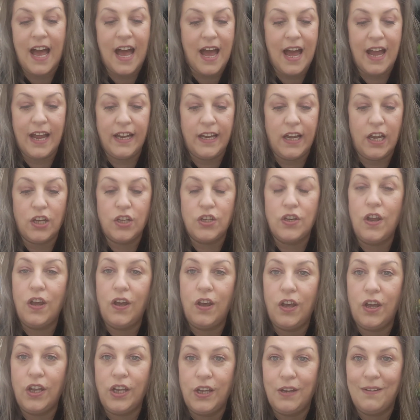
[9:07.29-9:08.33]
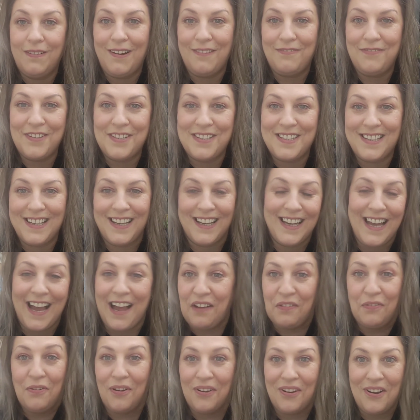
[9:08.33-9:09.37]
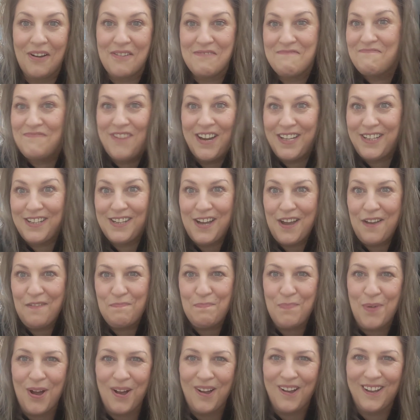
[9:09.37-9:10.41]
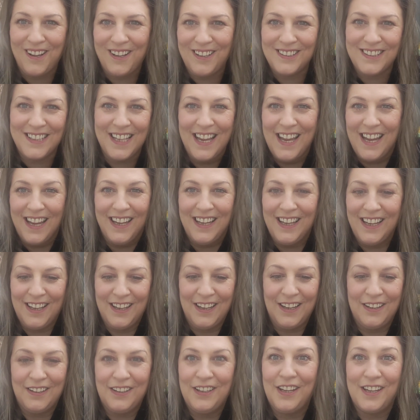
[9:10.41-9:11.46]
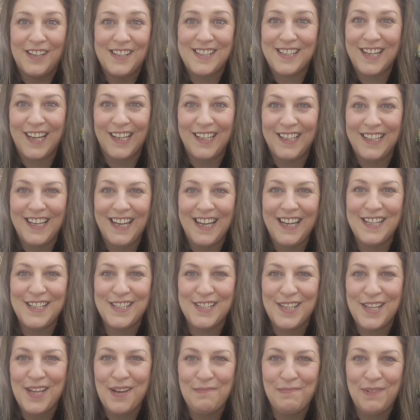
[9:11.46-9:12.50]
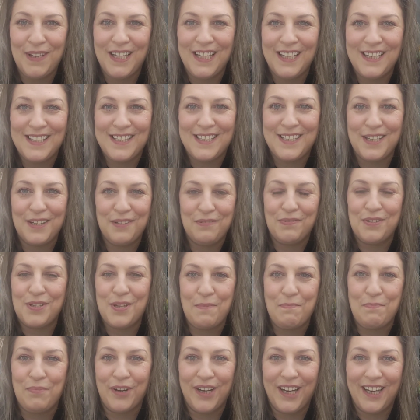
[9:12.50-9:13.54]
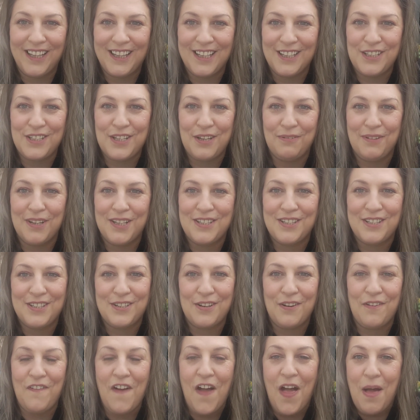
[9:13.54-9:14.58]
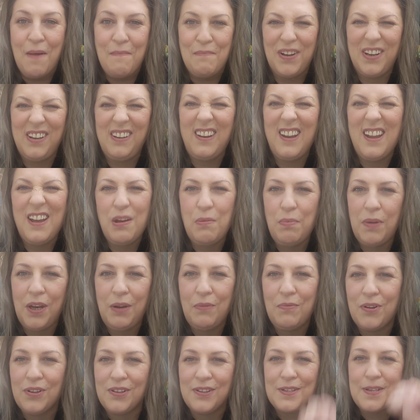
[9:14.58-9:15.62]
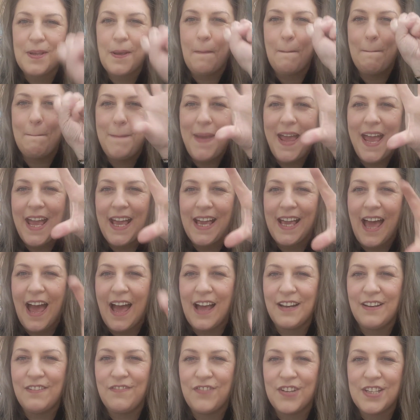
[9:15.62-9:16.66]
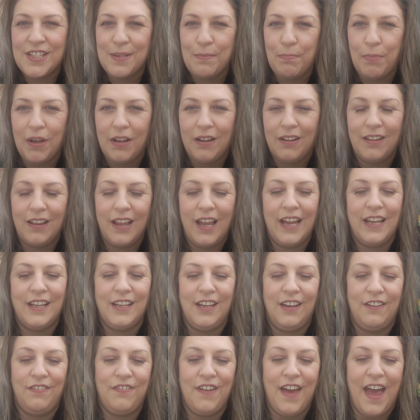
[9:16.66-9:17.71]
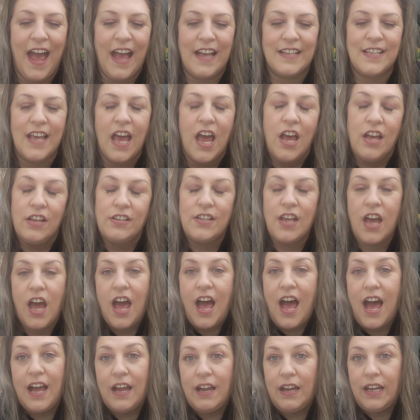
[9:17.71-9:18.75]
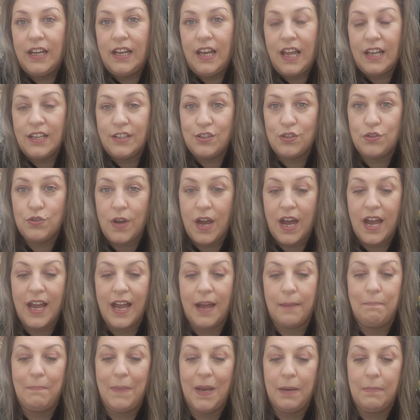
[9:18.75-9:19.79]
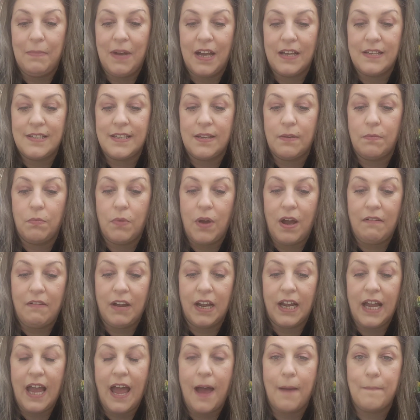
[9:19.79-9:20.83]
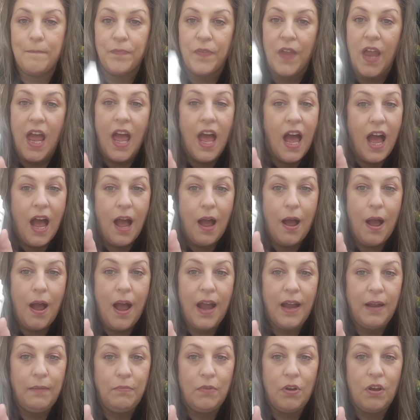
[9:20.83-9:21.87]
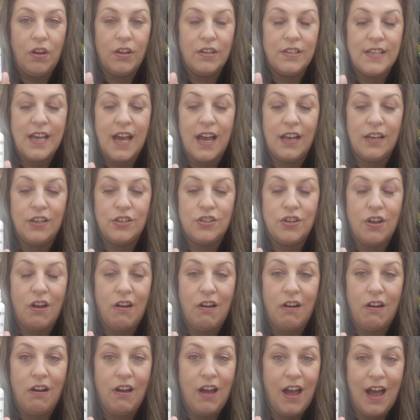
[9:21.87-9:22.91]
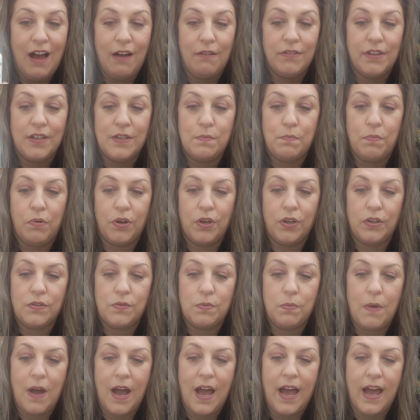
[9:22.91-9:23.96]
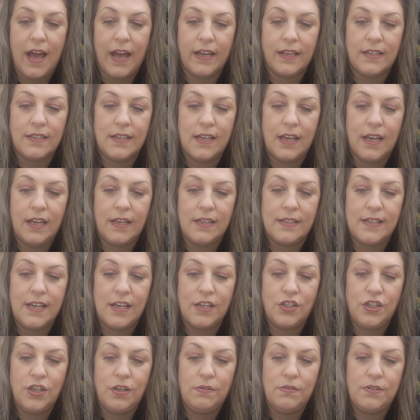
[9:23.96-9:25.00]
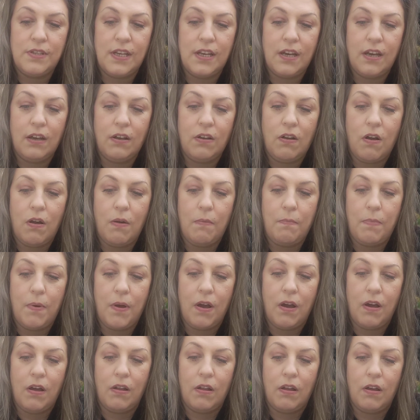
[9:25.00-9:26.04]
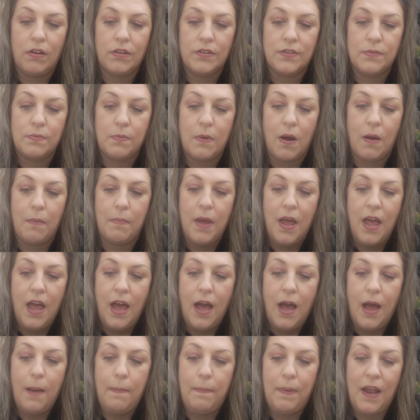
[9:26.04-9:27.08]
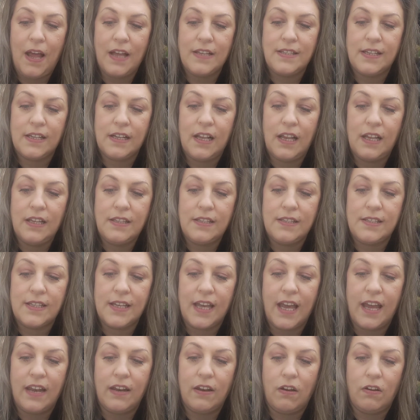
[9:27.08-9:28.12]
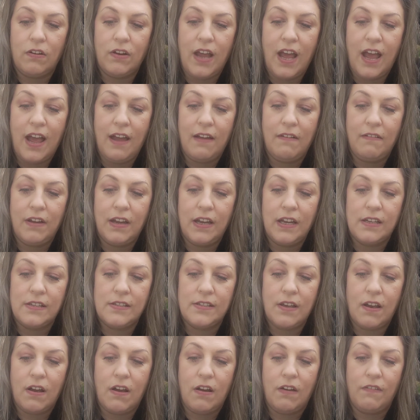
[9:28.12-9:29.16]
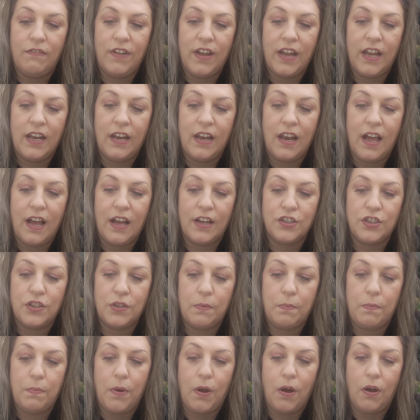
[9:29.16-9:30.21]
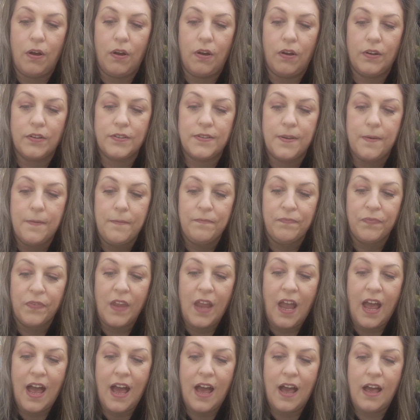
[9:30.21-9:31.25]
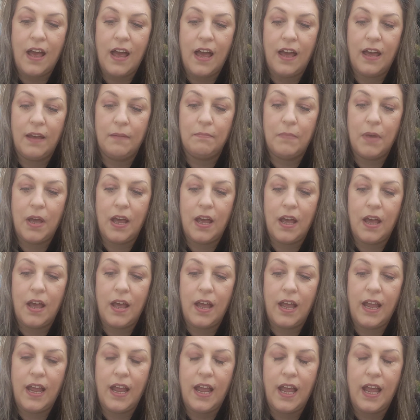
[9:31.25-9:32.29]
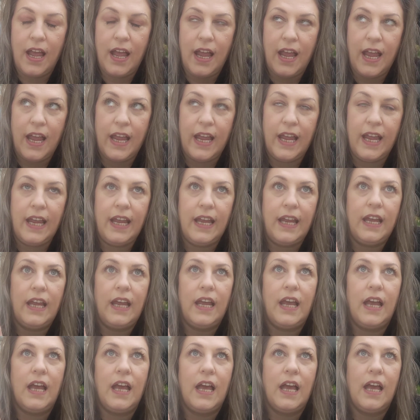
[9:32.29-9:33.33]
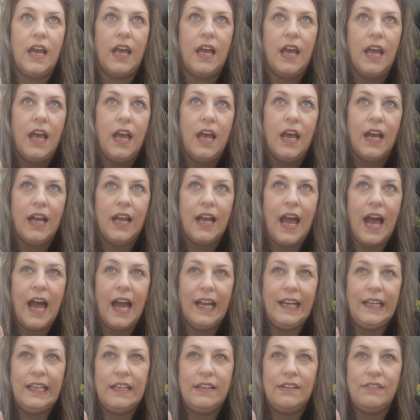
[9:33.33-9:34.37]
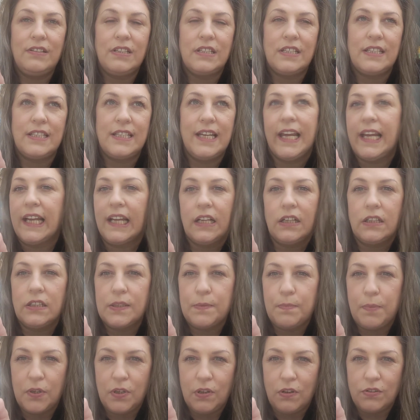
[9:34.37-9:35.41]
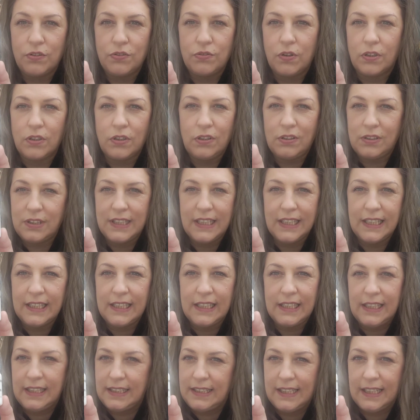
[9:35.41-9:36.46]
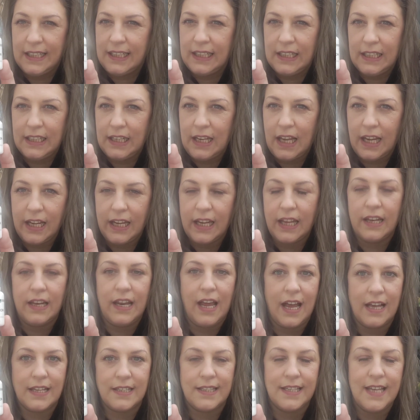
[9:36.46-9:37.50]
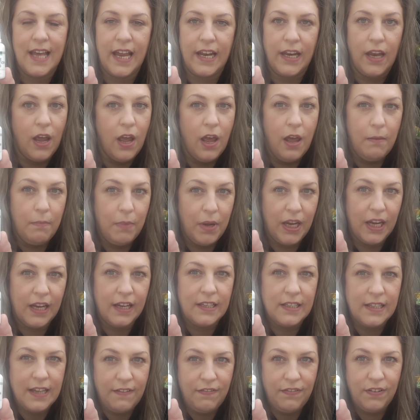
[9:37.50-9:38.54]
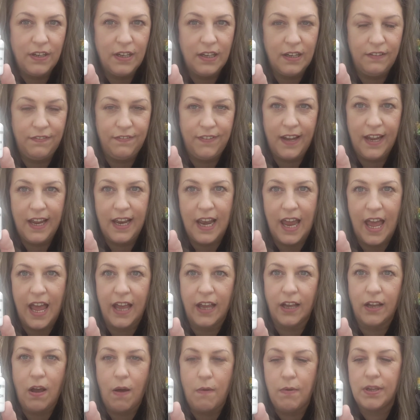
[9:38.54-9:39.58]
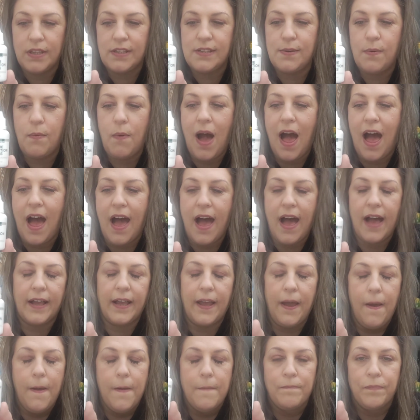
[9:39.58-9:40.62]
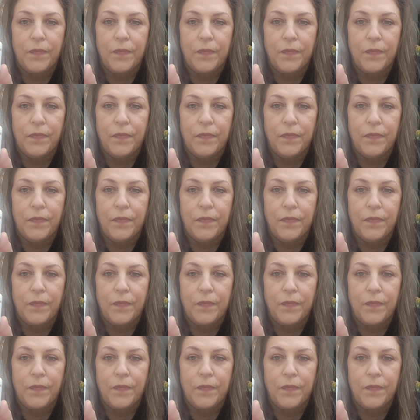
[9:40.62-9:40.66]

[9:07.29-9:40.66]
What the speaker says: I know you obviously cannot get rid of pores, you know, your skin needs them, it needs to breathe and do its stuff, but nobody wants them big and visible in your face. So I like to try and minimise them where I can. I'm not entirely sure how this product works. It says use a cotton ball or swab, apply to cleanse skin on areas of enlarged pores. It kind of tingles, but not strong, not tingly like an acid, but you can definitely feel it going to work.